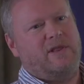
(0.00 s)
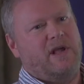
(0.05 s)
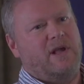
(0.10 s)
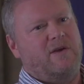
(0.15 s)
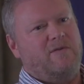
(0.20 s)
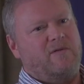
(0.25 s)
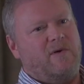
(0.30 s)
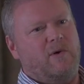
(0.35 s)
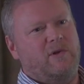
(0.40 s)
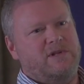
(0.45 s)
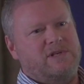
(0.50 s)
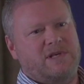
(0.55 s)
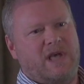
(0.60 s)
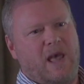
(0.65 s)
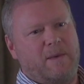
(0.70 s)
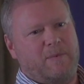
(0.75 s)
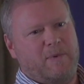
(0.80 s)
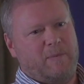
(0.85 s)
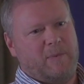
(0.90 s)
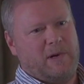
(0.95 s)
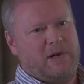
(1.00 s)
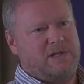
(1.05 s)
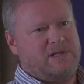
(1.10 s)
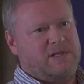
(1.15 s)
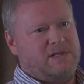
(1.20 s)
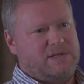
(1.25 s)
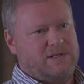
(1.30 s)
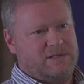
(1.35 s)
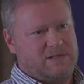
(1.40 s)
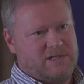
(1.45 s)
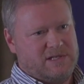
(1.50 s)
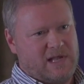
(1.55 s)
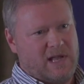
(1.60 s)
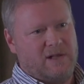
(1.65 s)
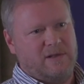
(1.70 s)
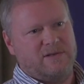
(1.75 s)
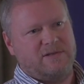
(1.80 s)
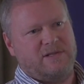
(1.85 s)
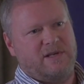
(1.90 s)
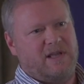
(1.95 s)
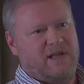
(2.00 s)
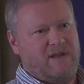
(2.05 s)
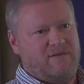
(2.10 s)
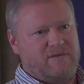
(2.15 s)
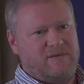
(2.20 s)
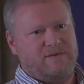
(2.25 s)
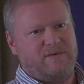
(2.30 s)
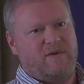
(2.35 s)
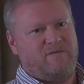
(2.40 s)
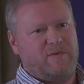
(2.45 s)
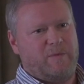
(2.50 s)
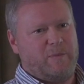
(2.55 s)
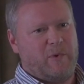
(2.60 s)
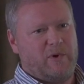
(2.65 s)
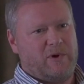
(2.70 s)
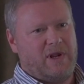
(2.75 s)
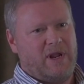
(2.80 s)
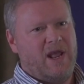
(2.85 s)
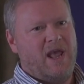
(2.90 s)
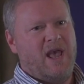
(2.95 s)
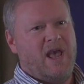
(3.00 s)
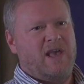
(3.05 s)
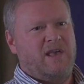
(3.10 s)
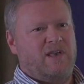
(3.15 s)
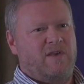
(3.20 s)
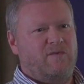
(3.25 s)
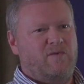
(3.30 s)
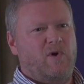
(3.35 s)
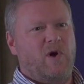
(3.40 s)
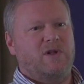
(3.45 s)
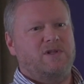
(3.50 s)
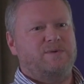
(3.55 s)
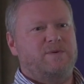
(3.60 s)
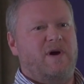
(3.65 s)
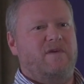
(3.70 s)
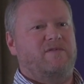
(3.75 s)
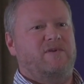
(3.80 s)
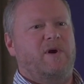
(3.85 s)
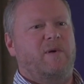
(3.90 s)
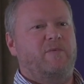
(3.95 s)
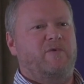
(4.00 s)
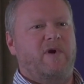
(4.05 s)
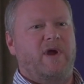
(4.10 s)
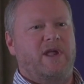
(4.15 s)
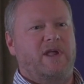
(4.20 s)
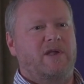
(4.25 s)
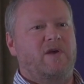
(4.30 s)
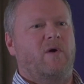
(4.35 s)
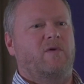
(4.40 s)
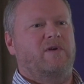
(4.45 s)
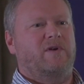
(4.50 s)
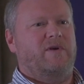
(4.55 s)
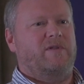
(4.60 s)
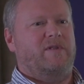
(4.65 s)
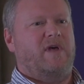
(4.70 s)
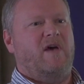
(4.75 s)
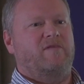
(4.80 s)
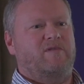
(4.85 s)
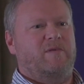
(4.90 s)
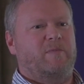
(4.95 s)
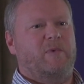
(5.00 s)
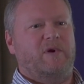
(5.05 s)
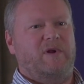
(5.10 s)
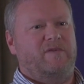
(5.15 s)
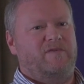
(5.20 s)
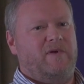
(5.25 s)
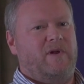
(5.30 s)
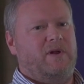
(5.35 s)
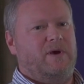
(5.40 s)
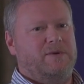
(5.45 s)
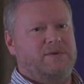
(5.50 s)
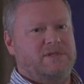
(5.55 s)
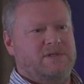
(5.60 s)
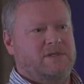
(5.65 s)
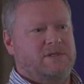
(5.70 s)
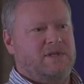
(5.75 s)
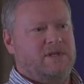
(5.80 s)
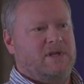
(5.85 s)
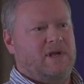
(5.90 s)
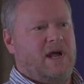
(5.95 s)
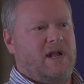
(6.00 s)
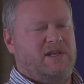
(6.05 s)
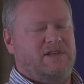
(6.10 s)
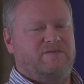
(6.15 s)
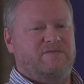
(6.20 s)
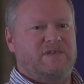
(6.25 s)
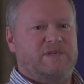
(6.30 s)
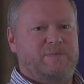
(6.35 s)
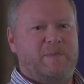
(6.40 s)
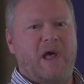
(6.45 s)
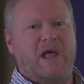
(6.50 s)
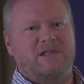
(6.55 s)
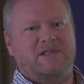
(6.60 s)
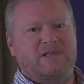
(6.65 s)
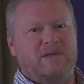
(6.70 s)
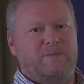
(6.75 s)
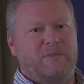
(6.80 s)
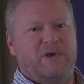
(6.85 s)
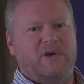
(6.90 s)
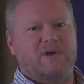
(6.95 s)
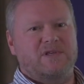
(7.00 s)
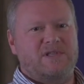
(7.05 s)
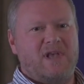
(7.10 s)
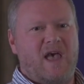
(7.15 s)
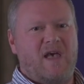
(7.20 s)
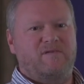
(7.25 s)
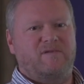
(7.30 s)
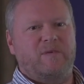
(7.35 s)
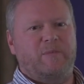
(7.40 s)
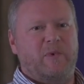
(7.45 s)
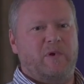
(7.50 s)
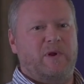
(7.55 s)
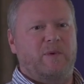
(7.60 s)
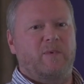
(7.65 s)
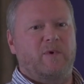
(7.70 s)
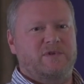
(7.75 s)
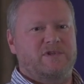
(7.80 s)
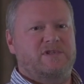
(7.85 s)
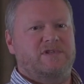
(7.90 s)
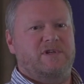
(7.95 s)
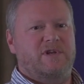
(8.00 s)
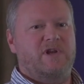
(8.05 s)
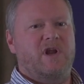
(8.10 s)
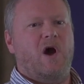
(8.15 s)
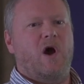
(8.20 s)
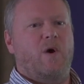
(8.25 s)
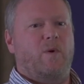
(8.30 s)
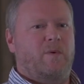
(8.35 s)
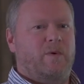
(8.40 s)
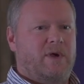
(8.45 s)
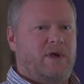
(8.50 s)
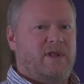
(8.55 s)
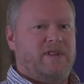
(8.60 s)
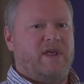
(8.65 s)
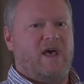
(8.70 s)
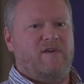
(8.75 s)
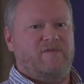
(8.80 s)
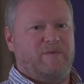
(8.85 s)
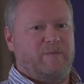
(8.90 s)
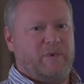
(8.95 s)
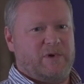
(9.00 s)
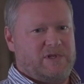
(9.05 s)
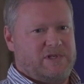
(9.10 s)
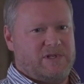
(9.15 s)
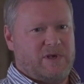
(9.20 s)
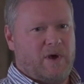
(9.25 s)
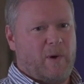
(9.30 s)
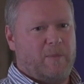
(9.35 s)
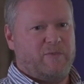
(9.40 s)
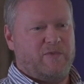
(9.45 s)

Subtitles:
think of all these capabilities and skills that you're giving to everybody, you've got to have an operating conduct that everybody follows. And it's respected because everybody wants to know that everybody's to